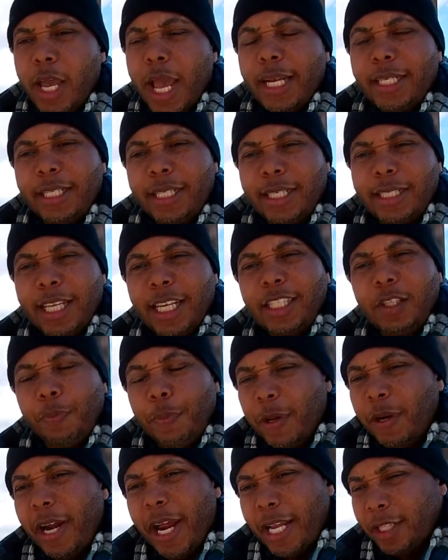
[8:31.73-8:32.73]
entities that
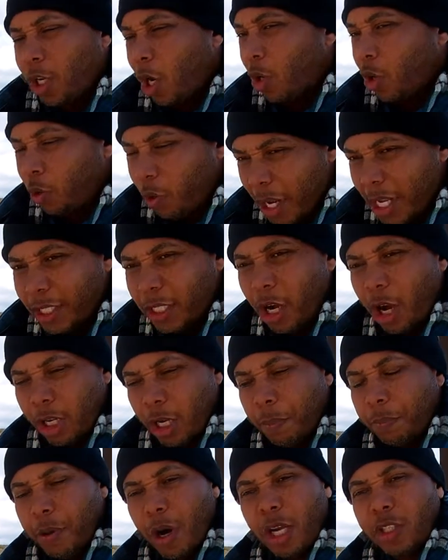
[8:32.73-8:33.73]
spearheads our crazy Honda
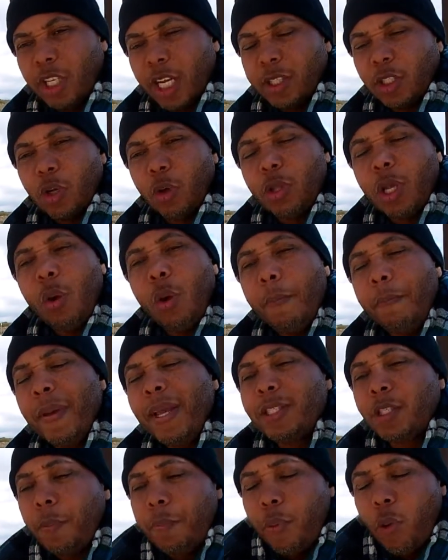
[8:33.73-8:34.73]
project. So they were a big
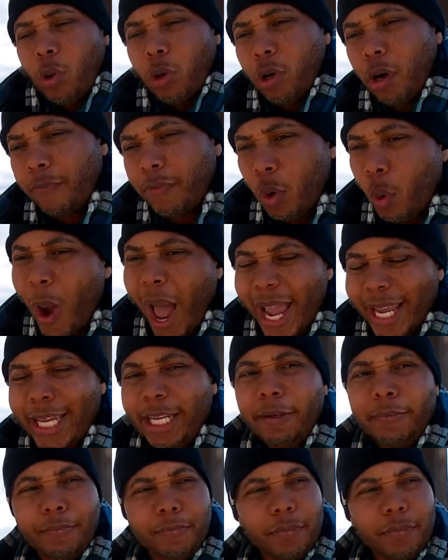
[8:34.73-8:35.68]
supporter of the wagon